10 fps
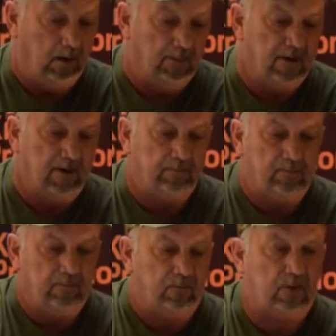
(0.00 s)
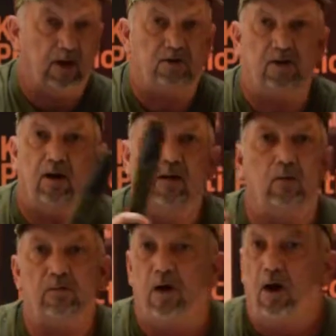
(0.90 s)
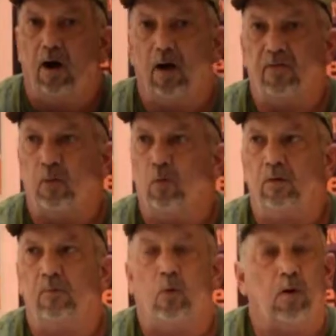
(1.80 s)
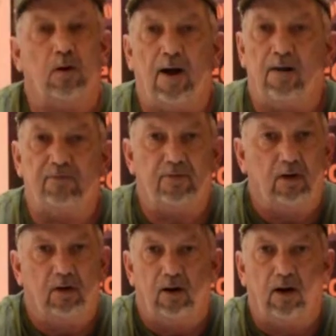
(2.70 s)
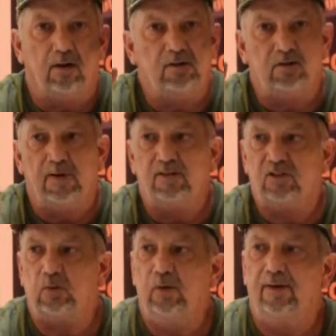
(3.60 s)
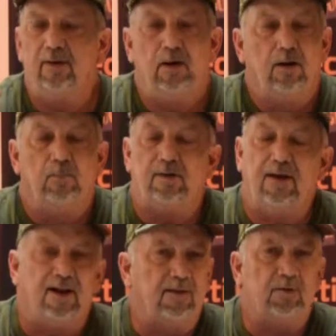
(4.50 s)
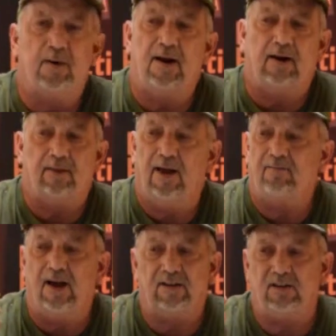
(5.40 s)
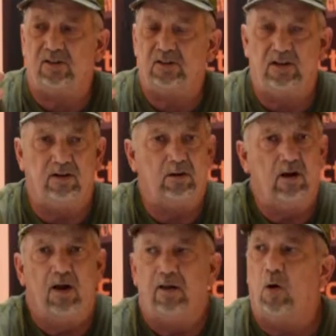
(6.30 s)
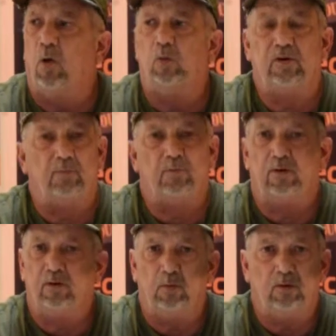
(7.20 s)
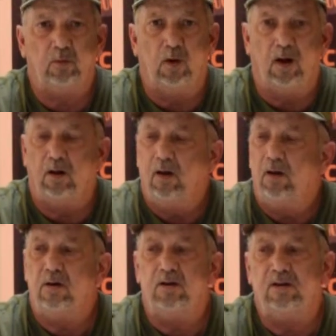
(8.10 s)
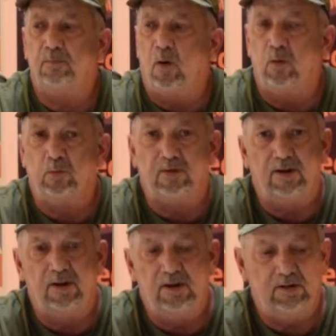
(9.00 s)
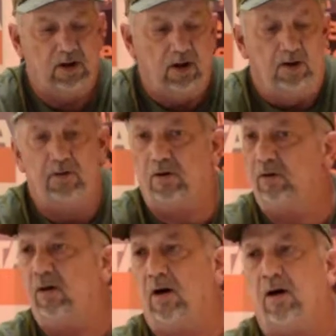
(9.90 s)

Then for kicks and giggles, I throw in the Mora knife. These are made in Sweden, but they have excellent steel. They hold up really well. You can debone with these. You can